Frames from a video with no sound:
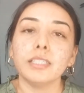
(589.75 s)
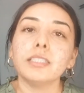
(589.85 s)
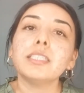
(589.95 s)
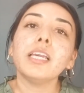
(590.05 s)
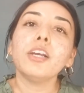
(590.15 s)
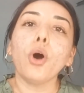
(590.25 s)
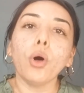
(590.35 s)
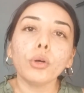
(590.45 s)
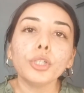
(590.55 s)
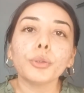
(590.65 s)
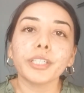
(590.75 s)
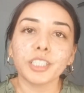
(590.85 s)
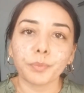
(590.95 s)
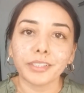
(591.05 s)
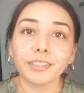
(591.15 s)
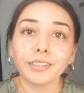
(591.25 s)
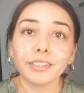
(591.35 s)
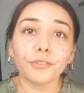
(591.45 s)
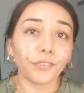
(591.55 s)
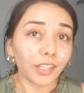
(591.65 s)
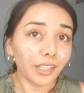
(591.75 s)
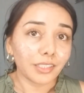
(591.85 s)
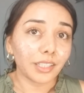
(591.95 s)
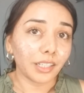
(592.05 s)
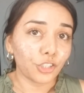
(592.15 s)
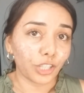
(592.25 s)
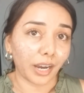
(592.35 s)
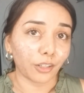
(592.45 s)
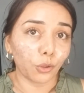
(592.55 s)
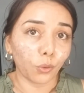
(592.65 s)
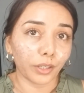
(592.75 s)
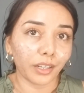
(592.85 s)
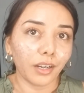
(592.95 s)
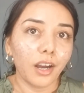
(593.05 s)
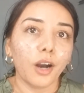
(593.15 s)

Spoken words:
Seeing all your expenses fit into each category